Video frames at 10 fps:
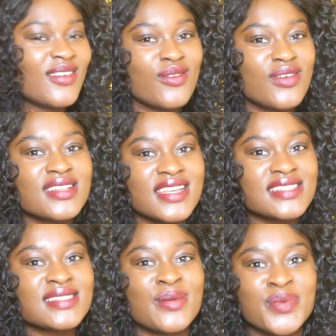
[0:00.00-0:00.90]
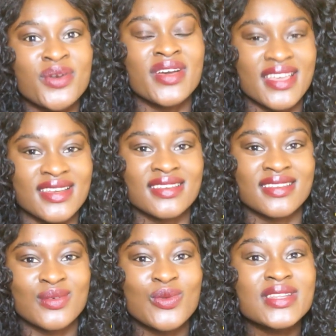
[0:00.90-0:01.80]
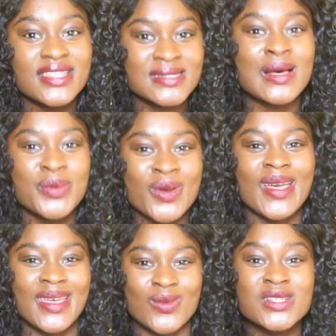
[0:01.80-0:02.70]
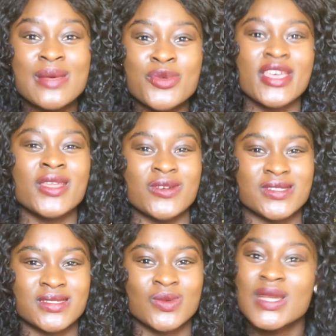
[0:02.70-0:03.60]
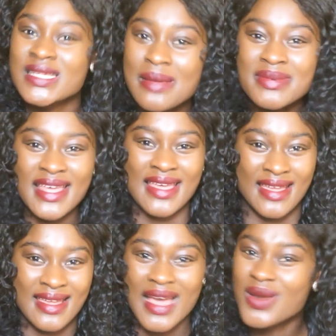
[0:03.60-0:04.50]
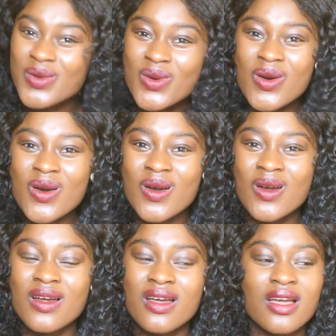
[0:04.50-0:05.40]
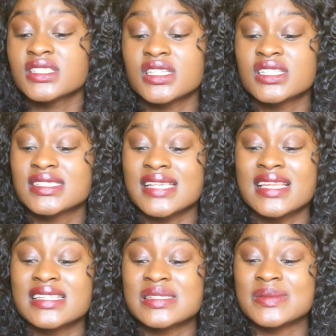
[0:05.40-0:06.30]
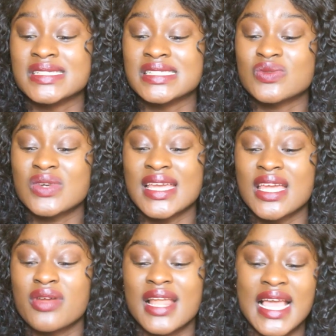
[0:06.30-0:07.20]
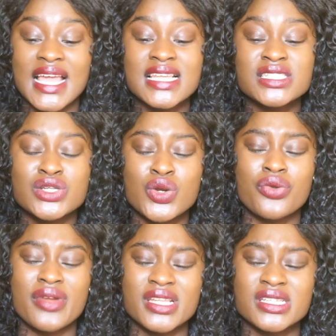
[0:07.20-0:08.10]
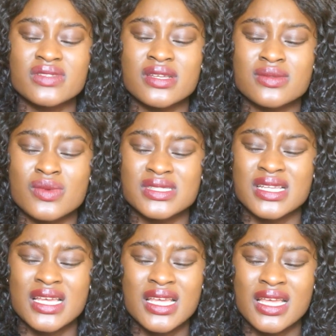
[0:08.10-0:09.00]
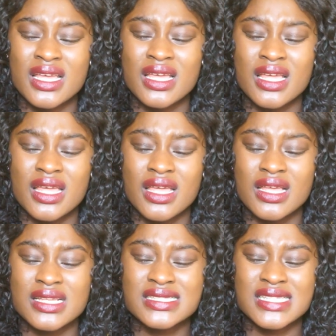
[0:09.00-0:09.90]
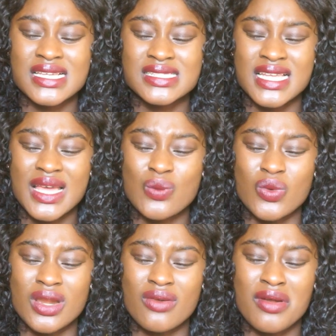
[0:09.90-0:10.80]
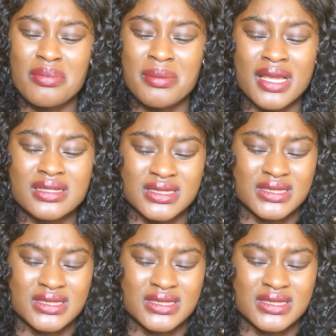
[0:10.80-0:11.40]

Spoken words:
What is up your N? What is up your N? What's up your Enos? What is up there? I don't know. It saddens me when I hear it. Like, I literally cringe every time someone says the N word around me. I'm like,